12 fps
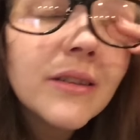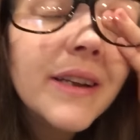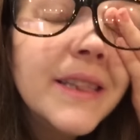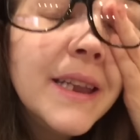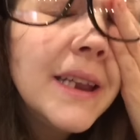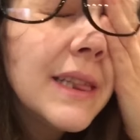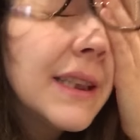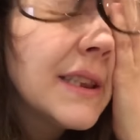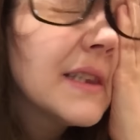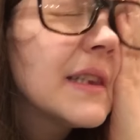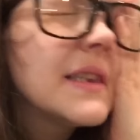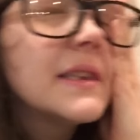So I think this
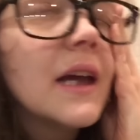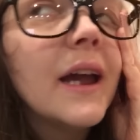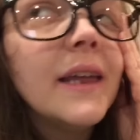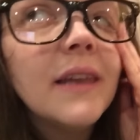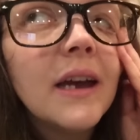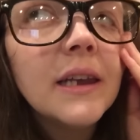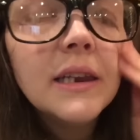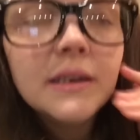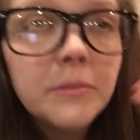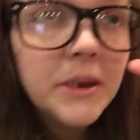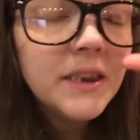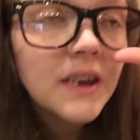is a sign that I need
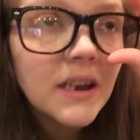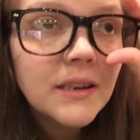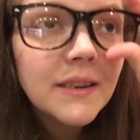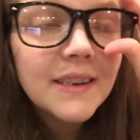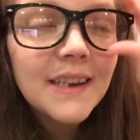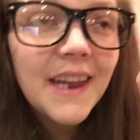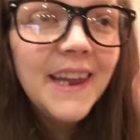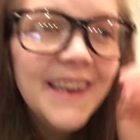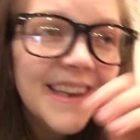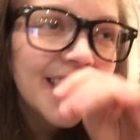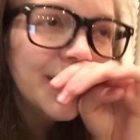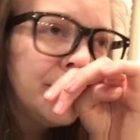to be done today.
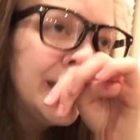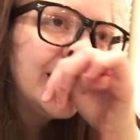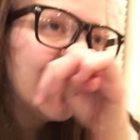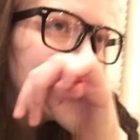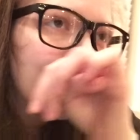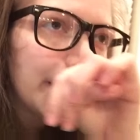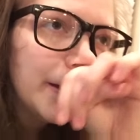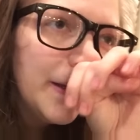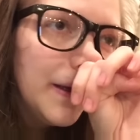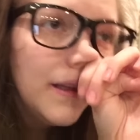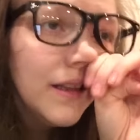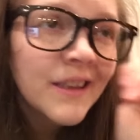I've been going...
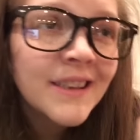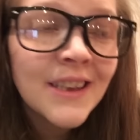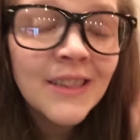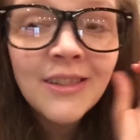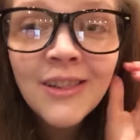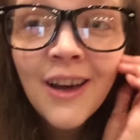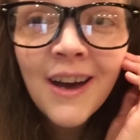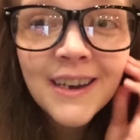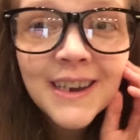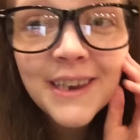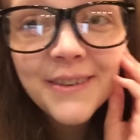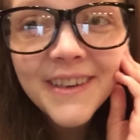That's a lot
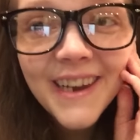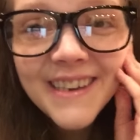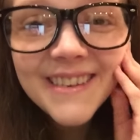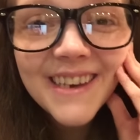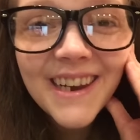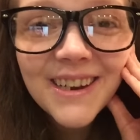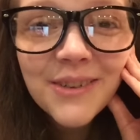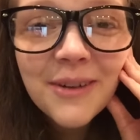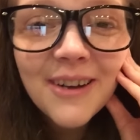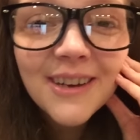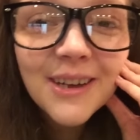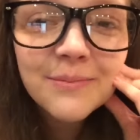of Q&A today. You're
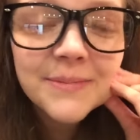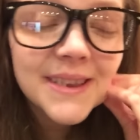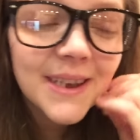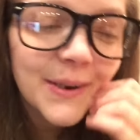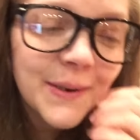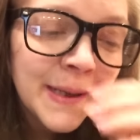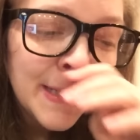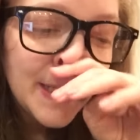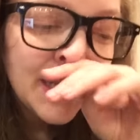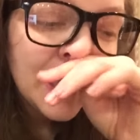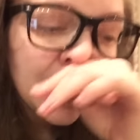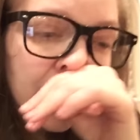welcome. So
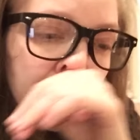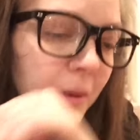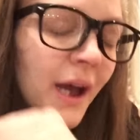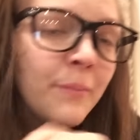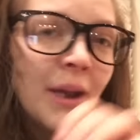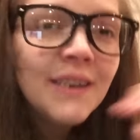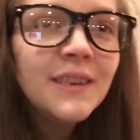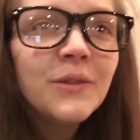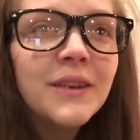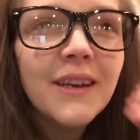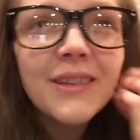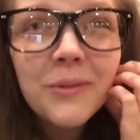I might do
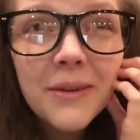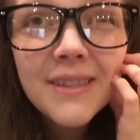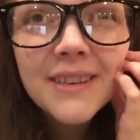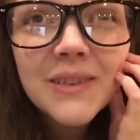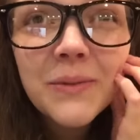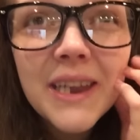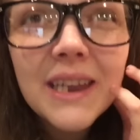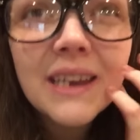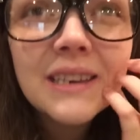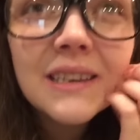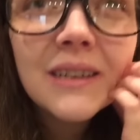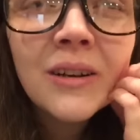another one this
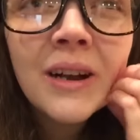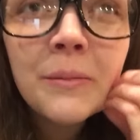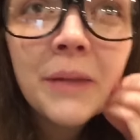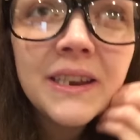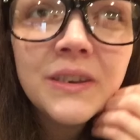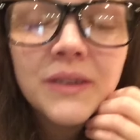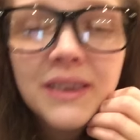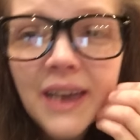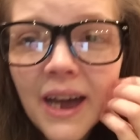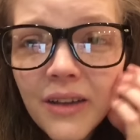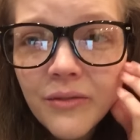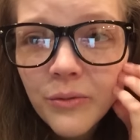weekend, or I might do a
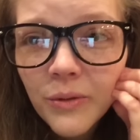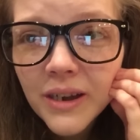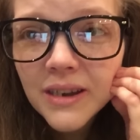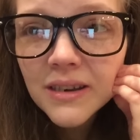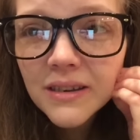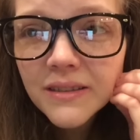live one.